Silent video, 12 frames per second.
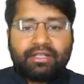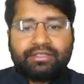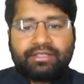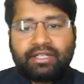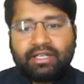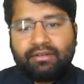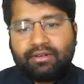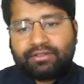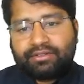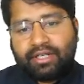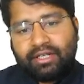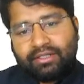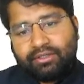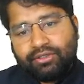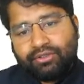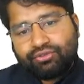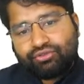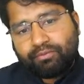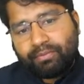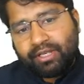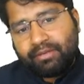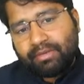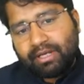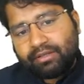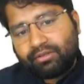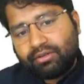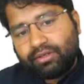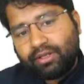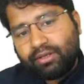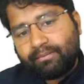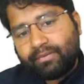general was the supreme authority.